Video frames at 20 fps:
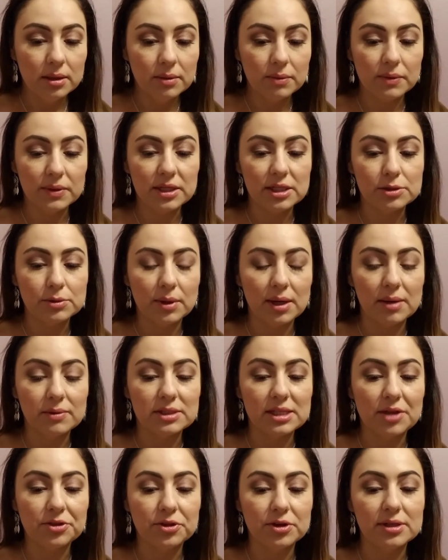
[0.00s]
with this one I was
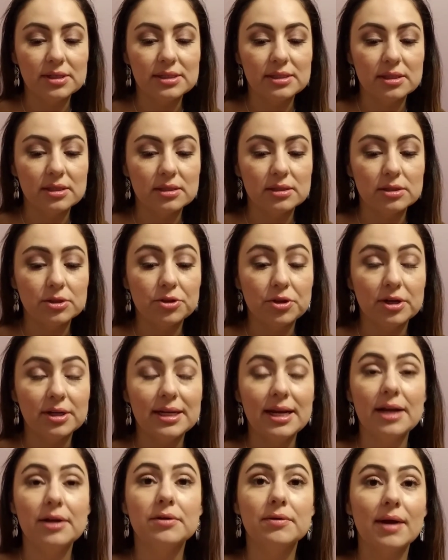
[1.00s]
at
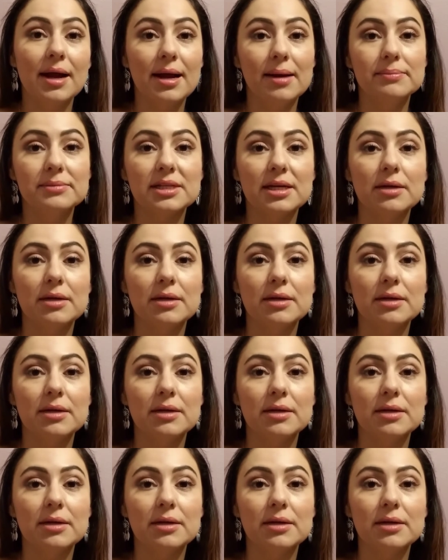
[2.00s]
38 grams,